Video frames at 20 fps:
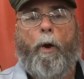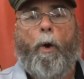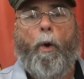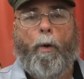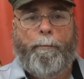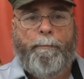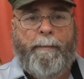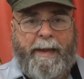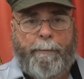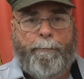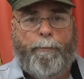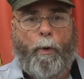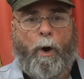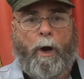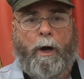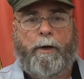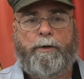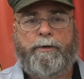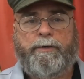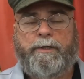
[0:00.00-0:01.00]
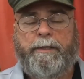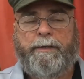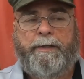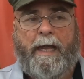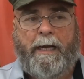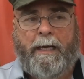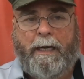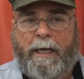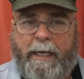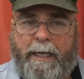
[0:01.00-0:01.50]
or memoirs
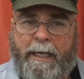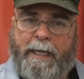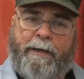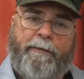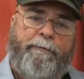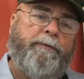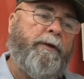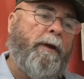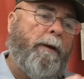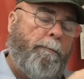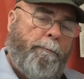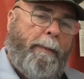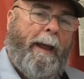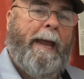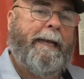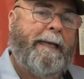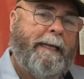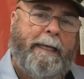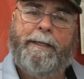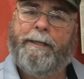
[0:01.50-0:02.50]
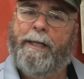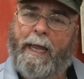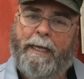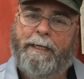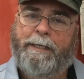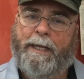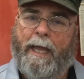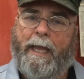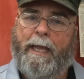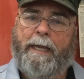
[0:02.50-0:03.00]
that lived back in
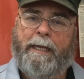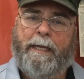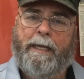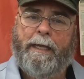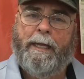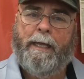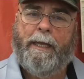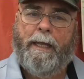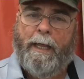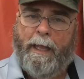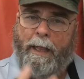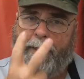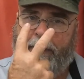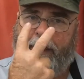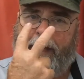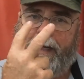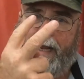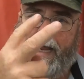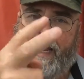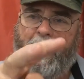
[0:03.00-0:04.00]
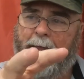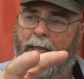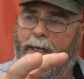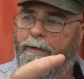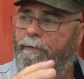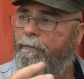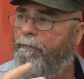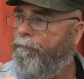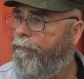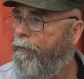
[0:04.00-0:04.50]
that day, that
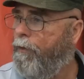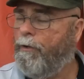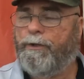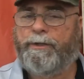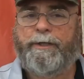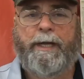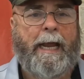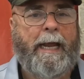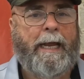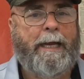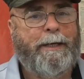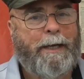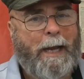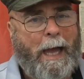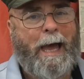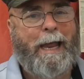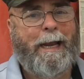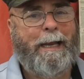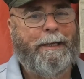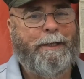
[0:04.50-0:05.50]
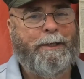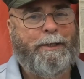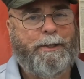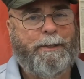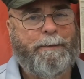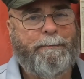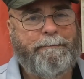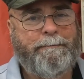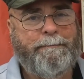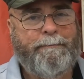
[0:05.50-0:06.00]
had first-hand knowledge.